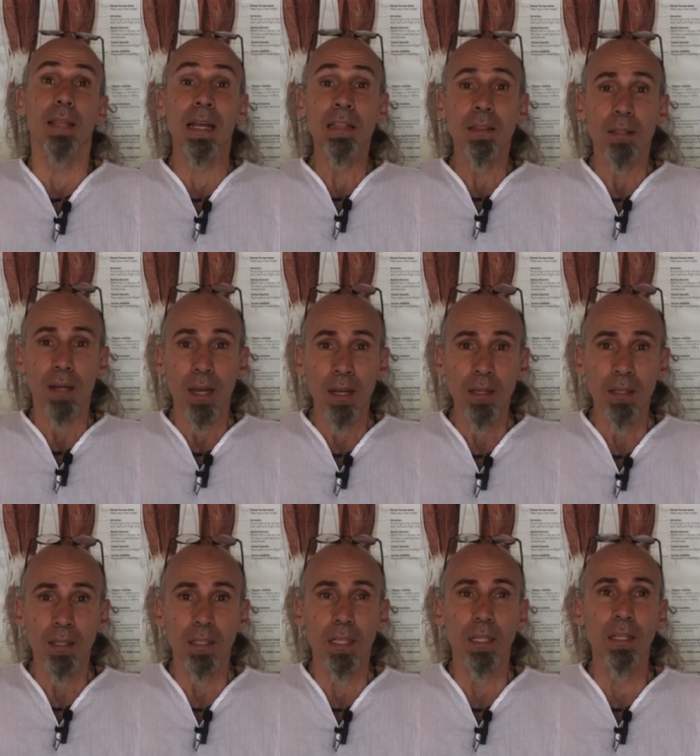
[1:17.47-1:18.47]

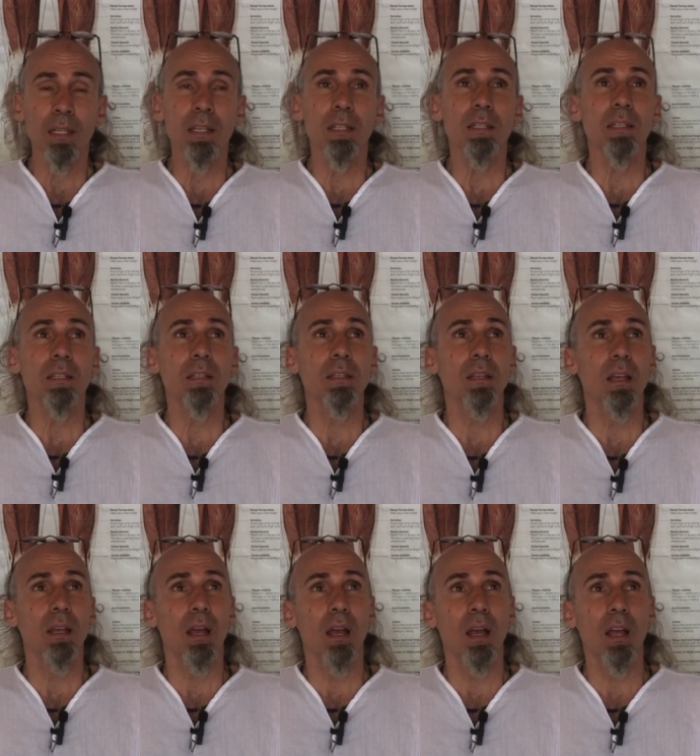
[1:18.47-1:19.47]
Tantra, in its
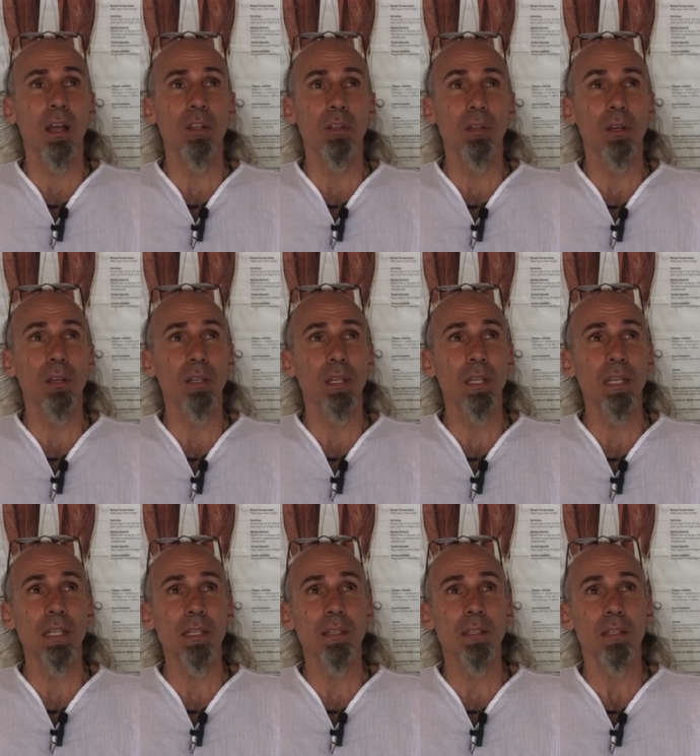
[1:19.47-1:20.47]
uh, in
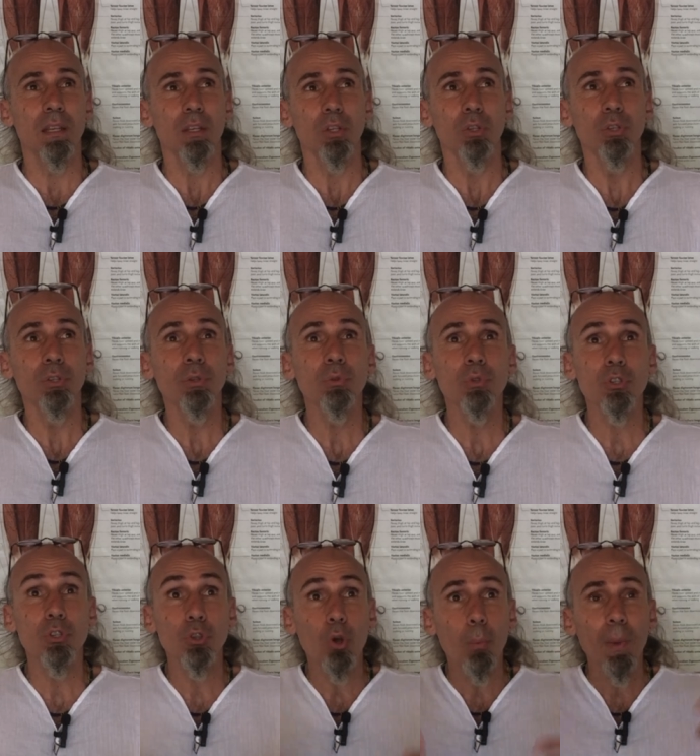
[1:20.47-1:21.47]
its
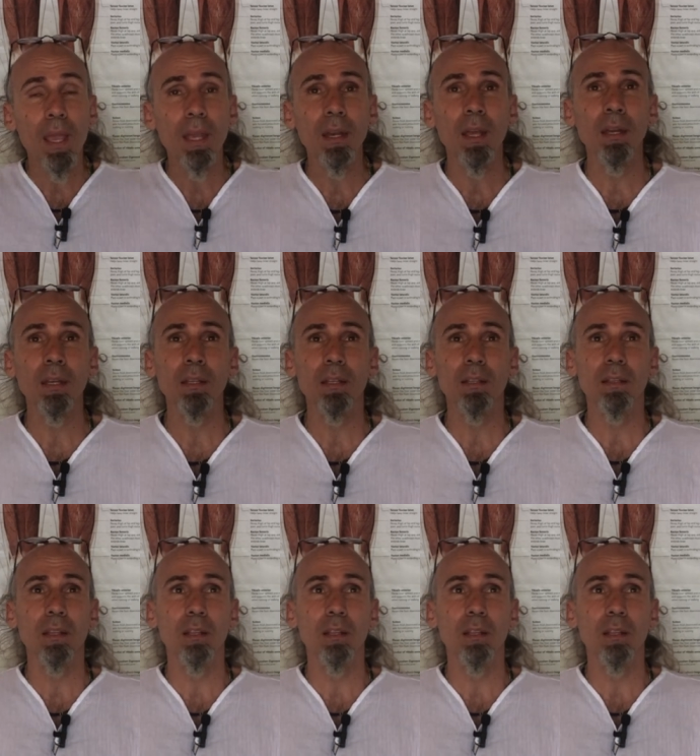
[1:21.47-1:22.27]
huge domain and